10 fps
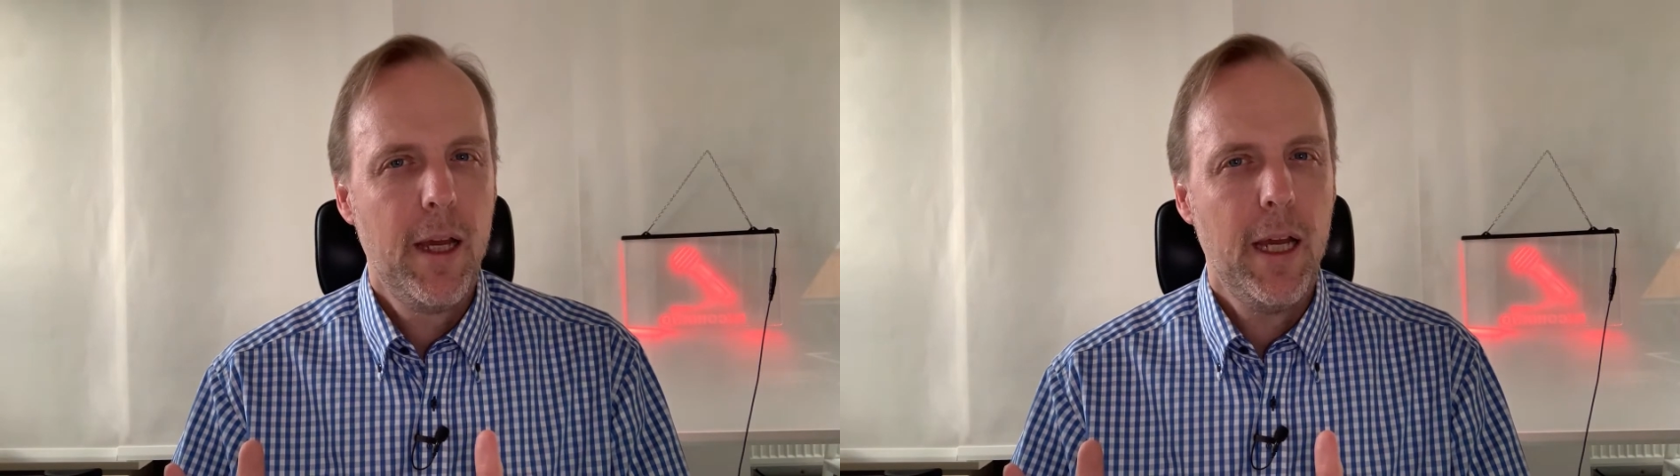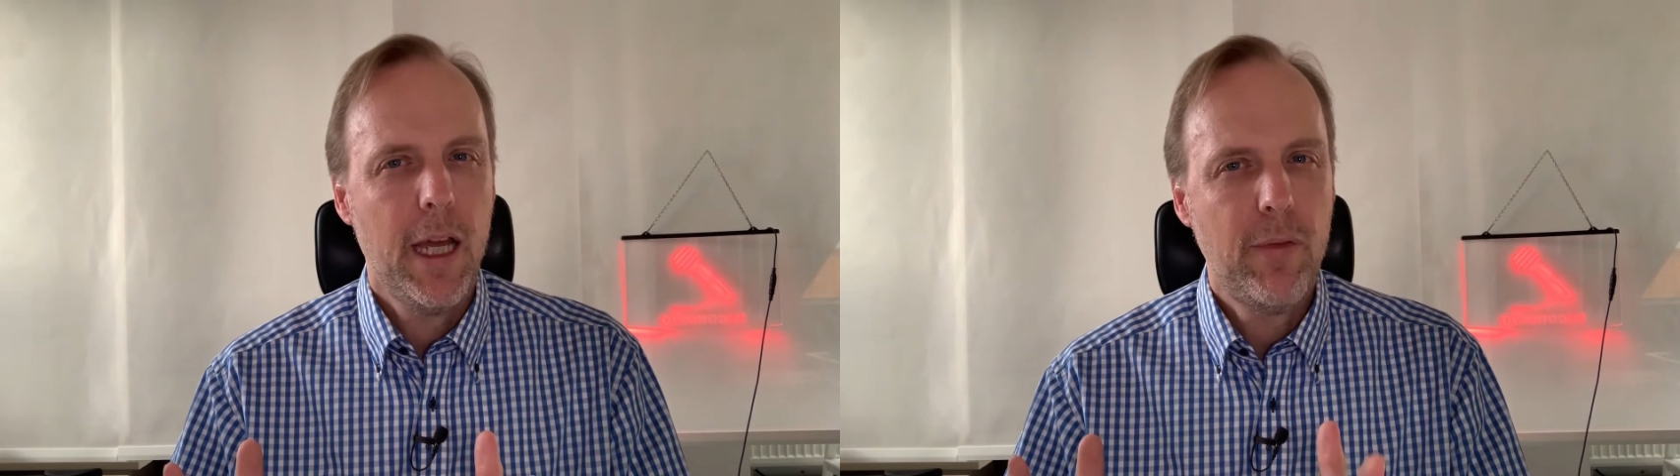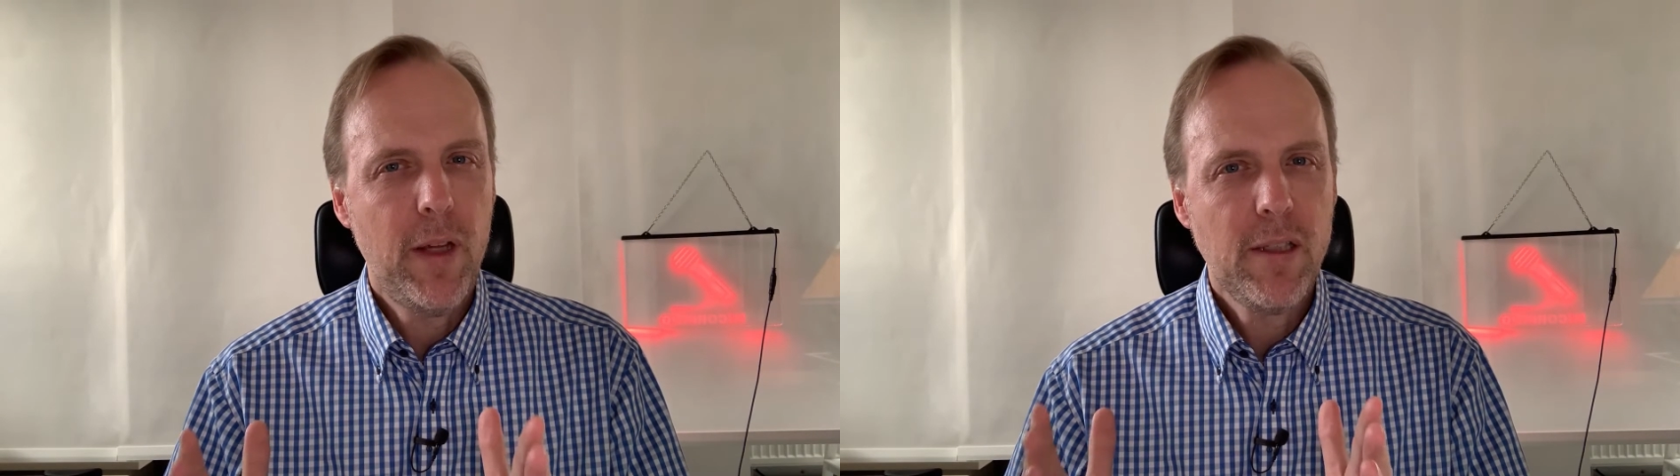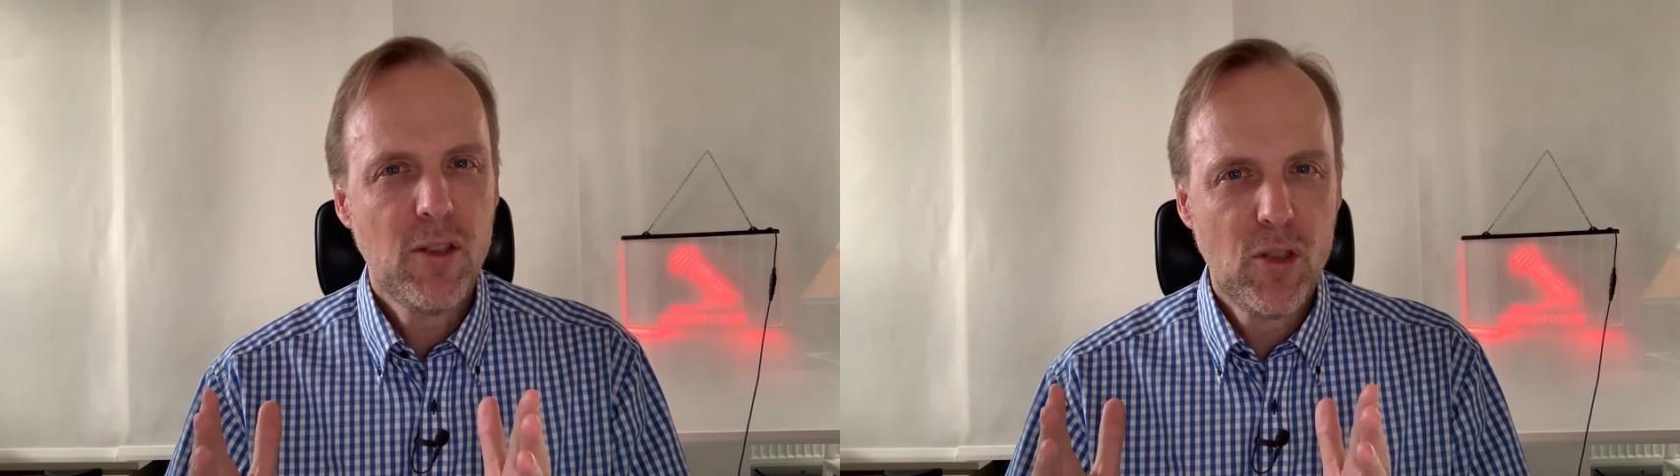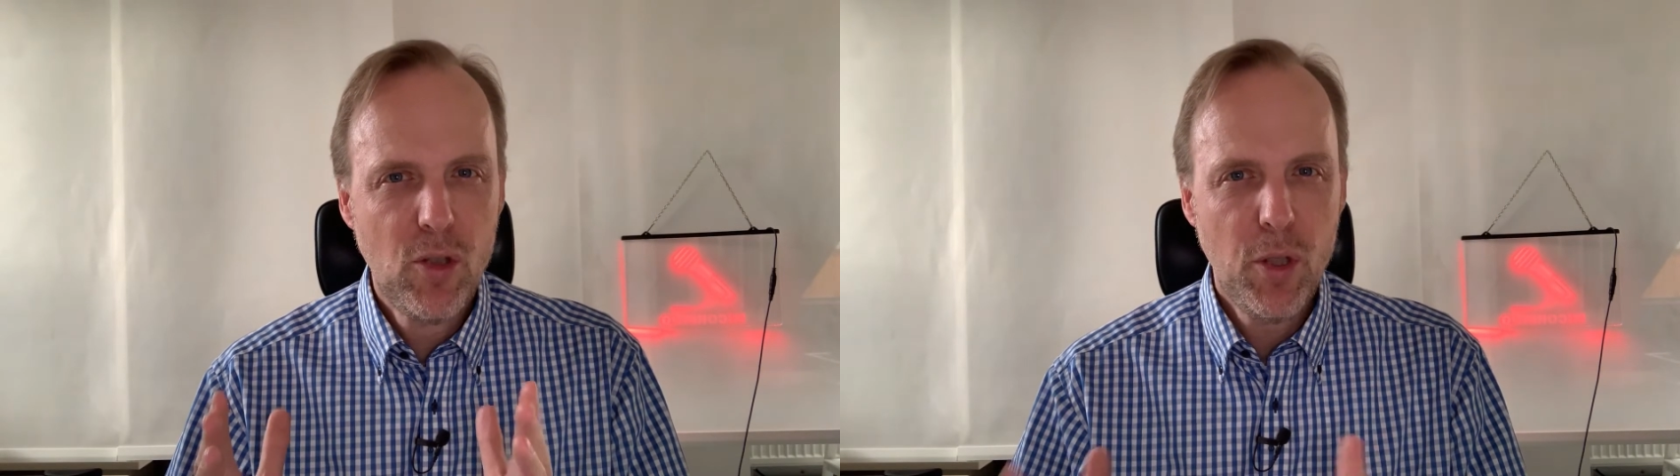It feels
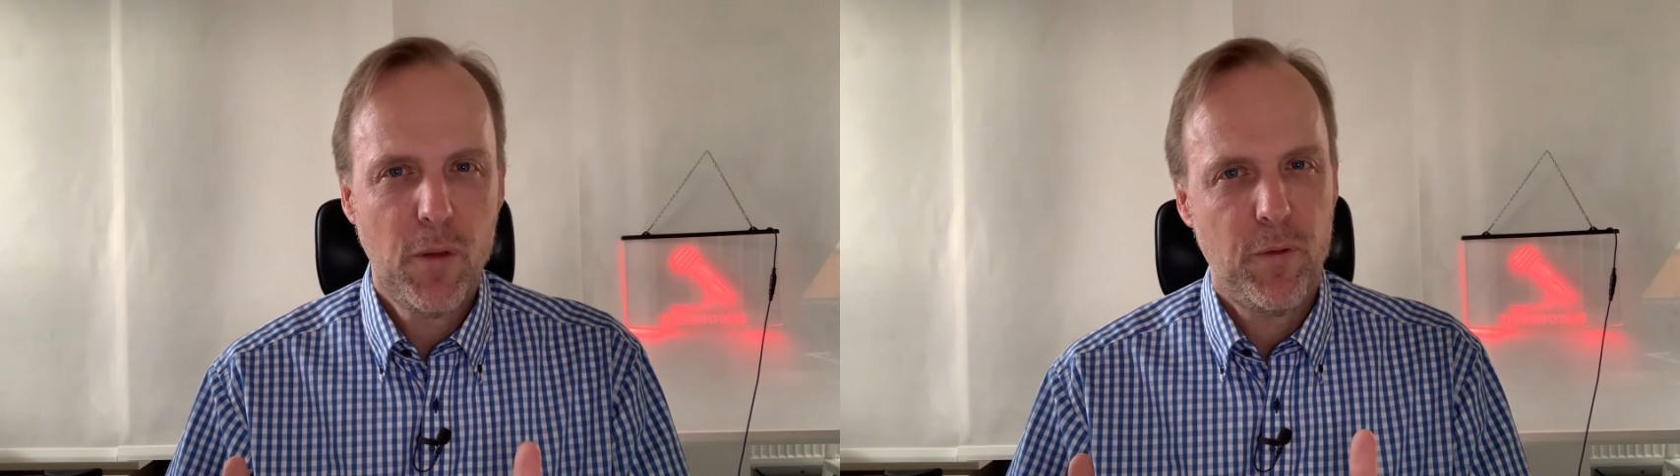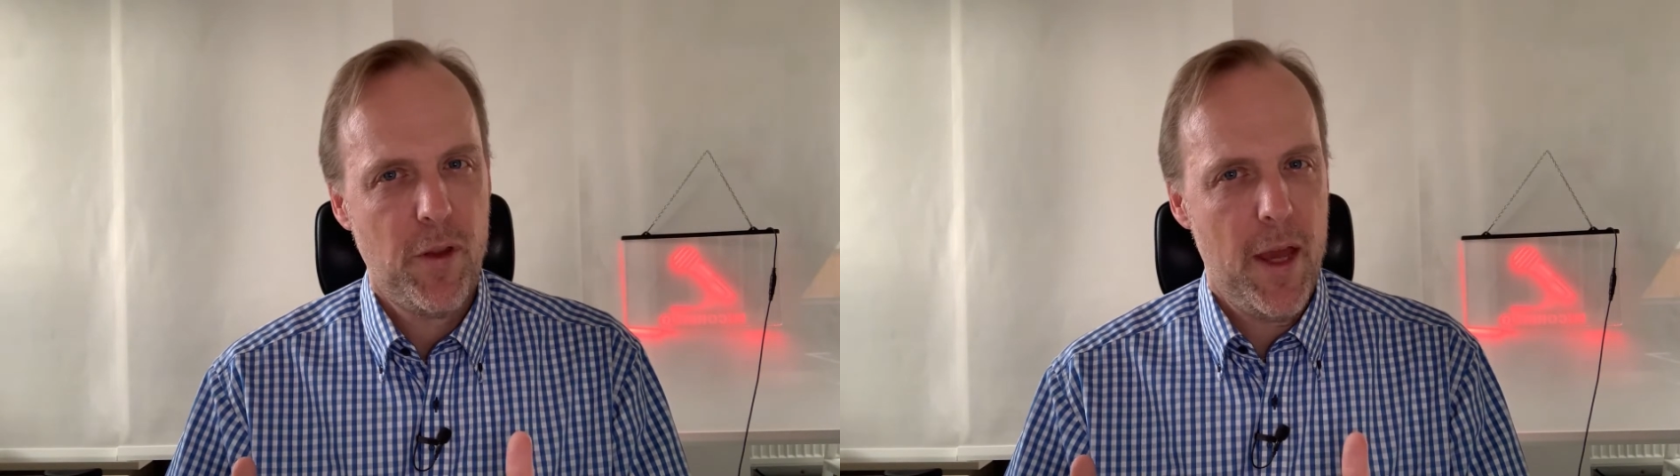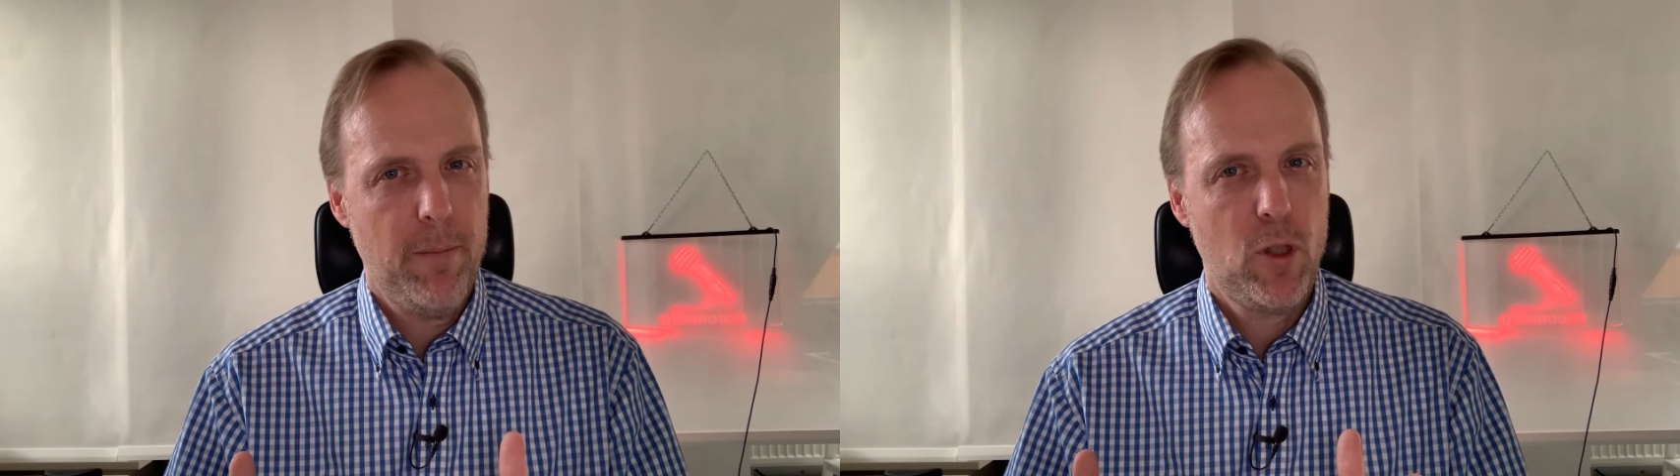good for them